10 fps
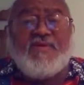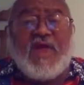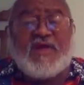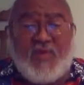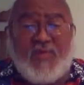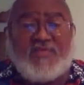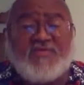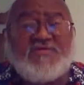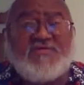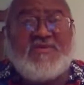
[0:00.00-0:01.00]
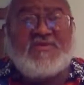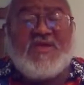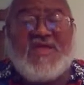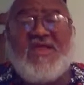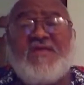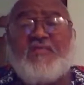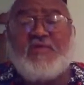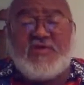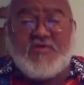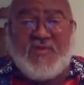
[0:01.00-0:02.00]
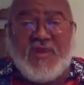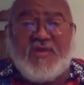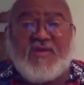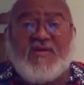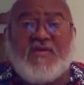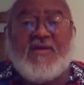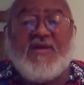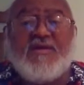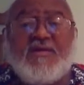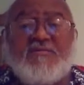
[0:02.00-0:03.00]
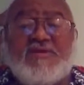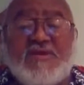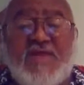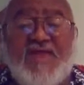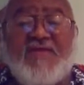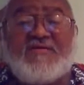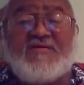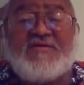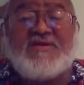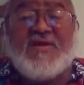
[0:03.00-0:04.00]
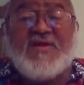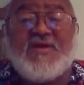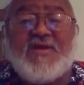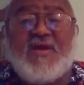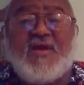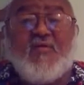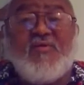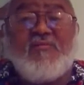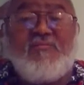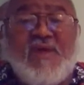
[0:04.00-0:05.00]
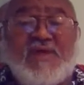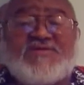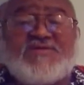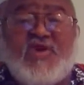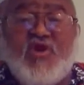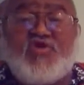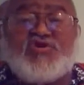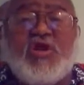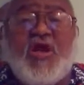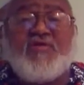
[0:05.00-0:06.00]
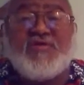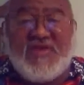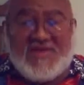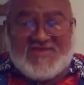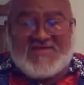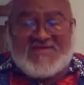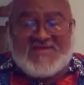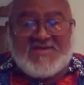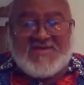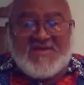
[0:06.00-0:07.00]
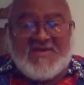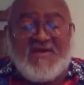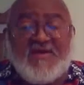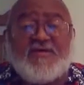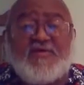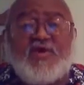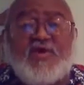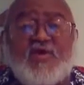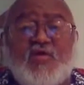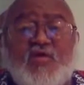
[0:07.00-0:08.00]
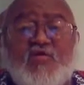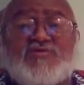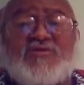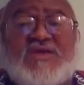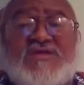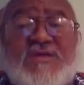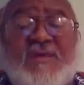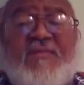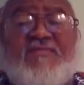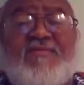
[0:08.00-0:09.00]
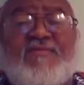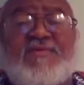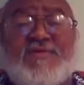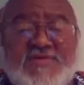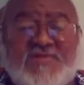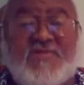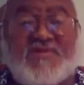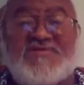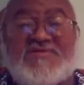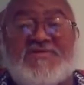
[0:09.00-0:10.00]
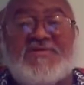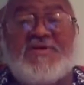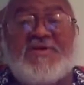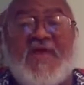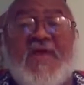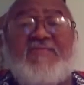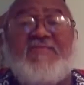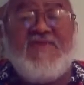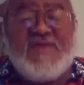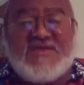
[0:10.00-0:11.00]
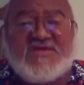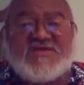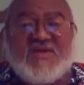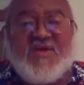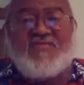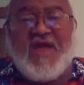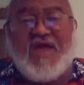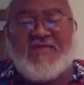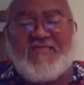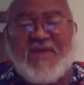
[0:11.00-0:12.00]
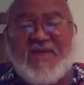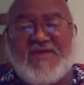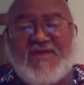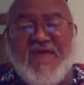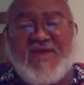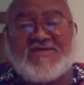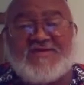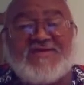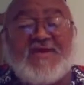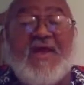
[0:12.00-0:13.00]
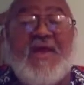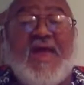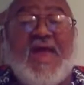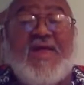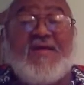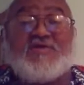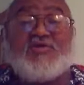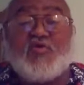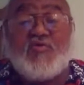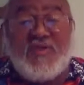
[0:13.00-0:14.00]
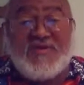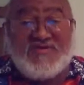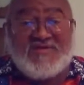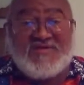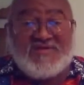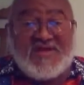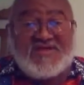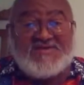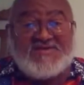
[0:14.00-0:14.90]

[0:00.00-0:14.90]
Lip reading: as one principal has clearly put it to me, Mr. Daniels, we must teach our teachers to use some of the principles and the features of the item and error analysis and school-based research